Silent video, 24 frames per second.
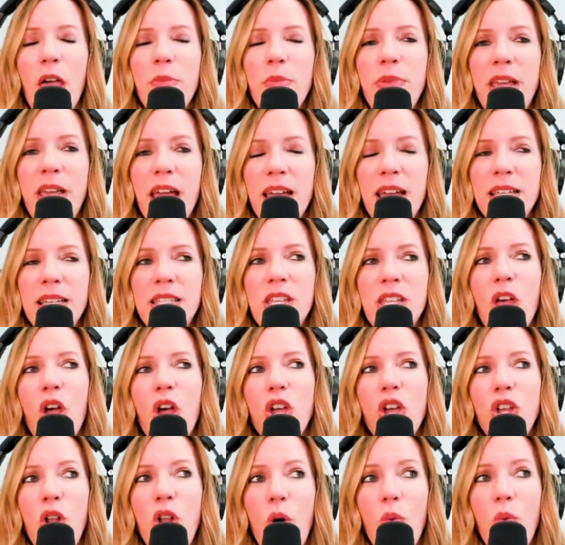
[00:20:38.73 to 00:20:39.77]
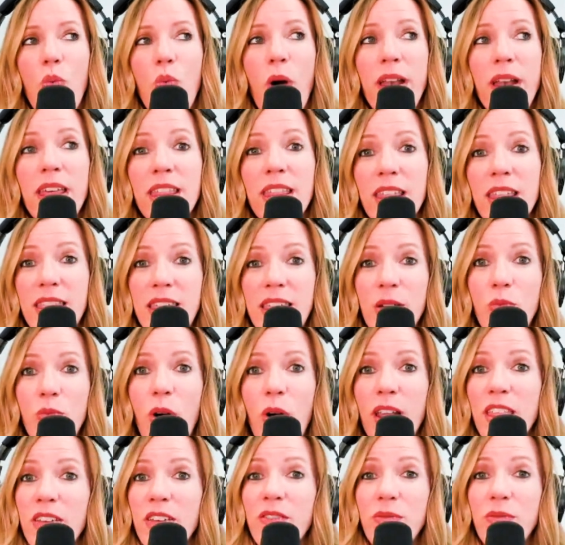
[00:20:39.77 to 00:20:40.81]
Because, you know, one of
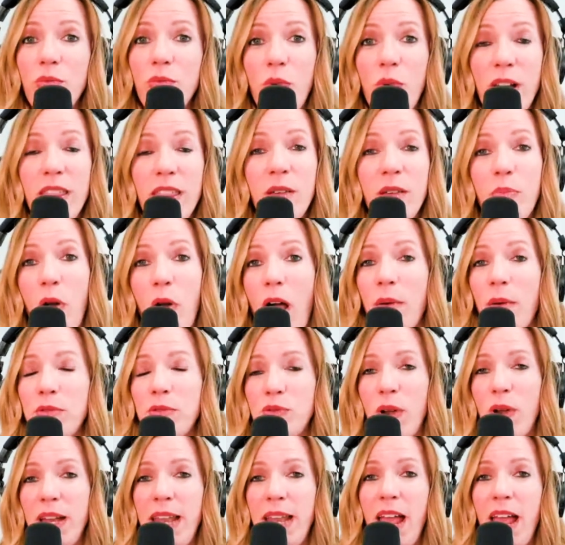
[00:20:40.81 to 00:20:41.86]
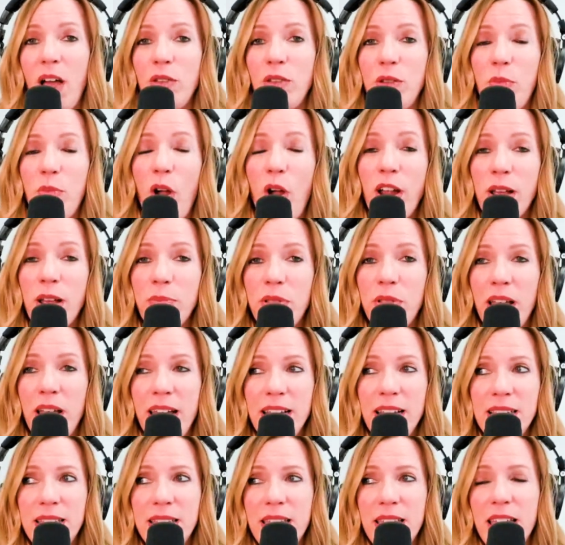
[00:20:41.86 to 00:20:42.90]
the problems right now in the
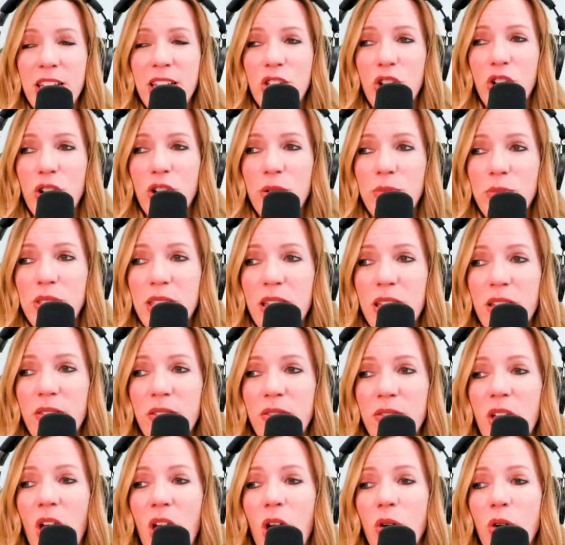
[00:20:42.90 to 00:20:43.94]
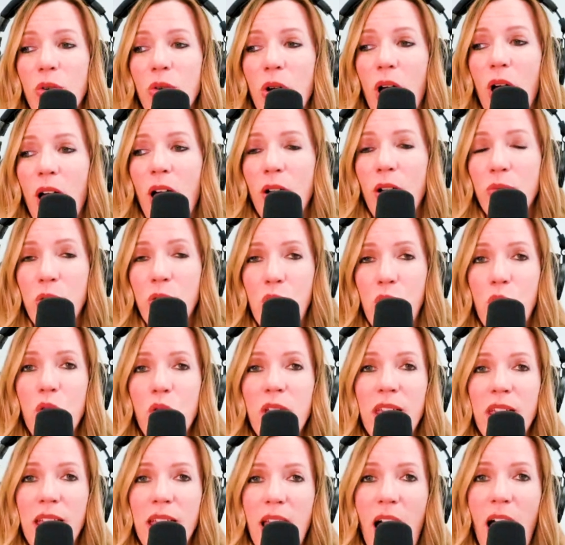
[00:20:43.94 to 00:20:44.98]
marketplace in terms of
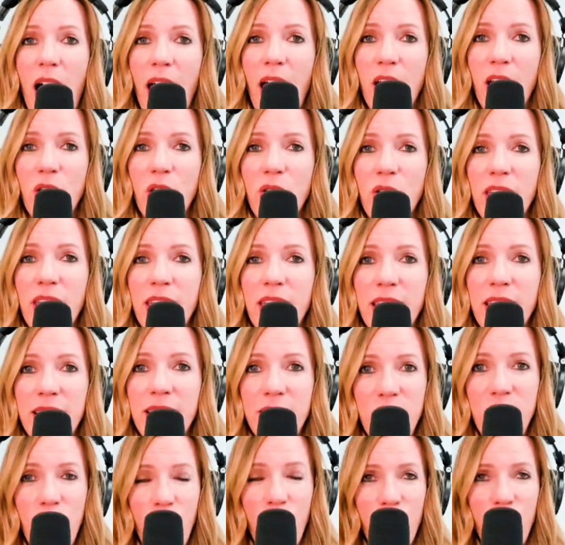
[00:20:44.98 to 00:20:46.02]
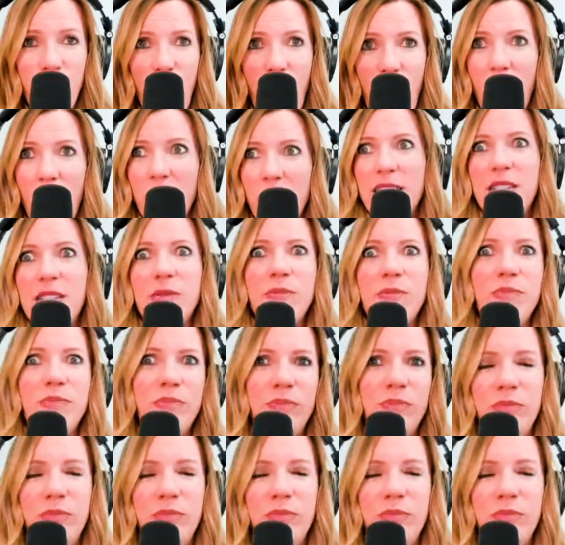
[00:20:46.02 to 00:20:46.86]
recruiting and hiring and, you know, all these